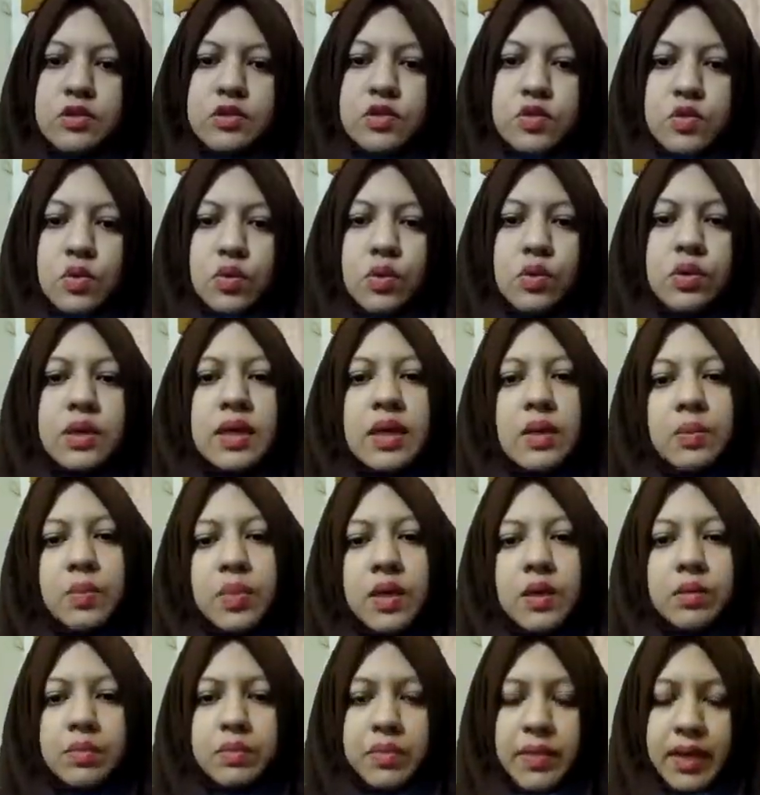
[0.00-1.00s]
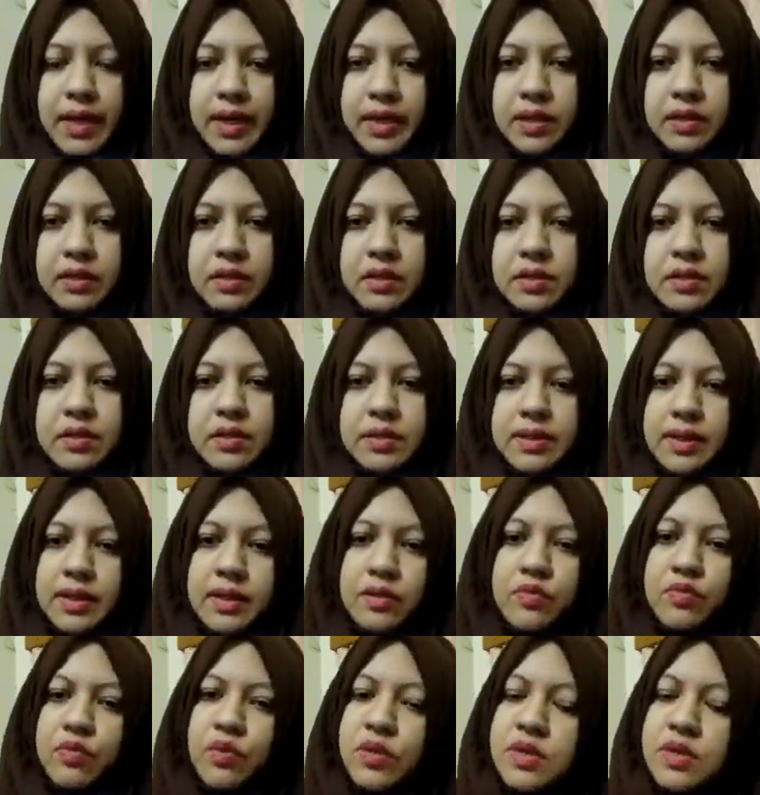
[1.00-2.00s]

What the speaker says: So keep in mind that